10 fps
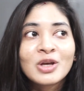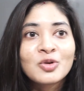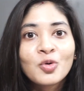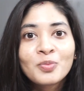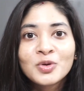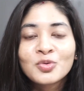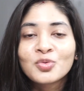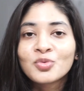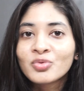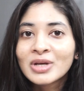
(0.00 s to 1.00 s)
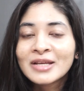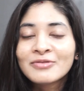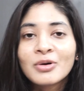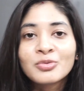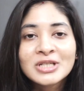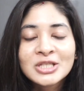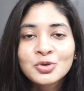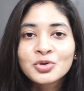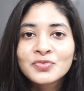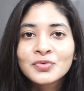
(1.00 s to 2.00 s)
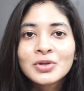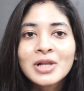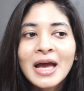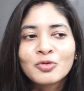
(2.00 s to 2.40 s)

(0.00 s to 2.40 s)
I hope you really found it useful